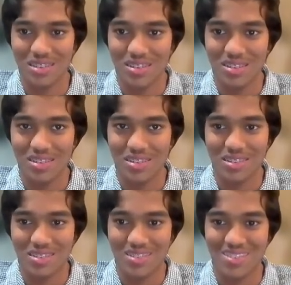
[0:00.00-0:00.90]

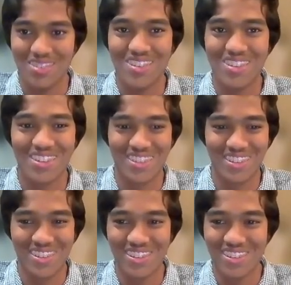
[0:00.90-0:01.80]

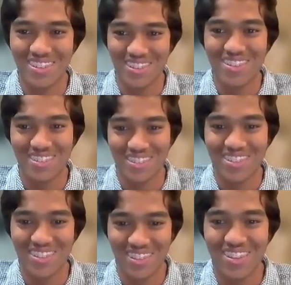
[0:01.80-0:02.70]

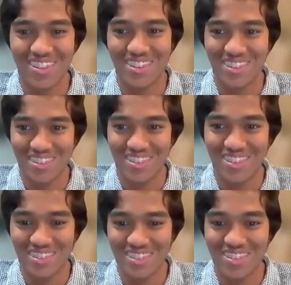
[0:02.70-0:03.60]

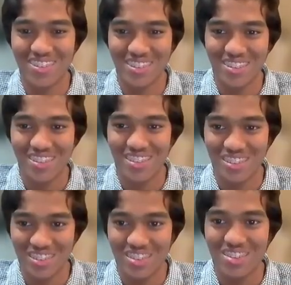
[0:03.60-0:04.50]

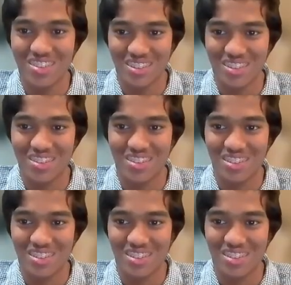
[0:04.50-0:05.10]
(silent)